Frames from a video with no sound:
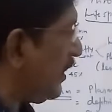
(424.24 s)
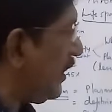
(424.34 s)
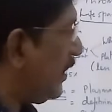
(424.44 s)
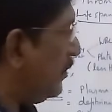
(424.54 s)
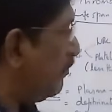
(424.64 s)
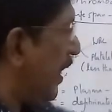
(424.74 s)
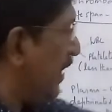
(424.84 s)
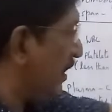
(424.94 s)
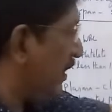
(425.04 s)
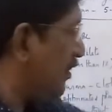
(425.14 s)
in the
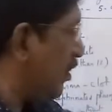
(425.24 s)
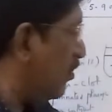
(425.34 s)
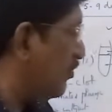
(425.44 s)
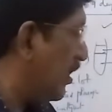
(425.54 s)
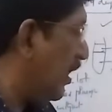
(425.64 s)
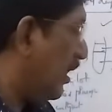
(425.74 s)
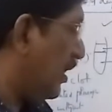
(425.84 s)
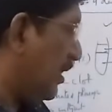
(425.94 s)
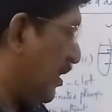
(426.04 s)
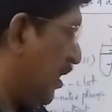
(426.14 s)
platelet count
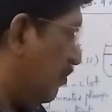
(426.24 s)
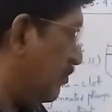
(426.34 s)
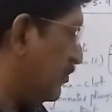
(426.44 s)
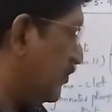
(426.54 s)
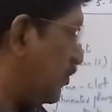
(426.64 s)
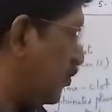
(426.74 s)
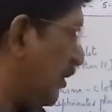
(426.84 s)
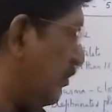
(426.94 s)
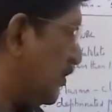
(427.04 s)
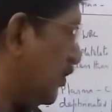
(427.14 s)
will come.
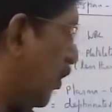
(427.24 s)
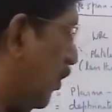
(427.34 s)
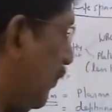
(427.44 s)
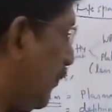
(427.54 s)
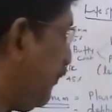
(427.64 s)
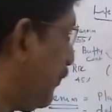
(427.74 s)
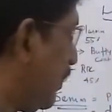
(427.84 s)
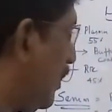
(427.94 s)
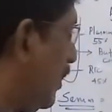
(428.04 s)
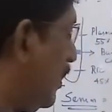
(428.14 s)
So you must
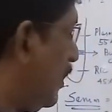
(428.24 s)
know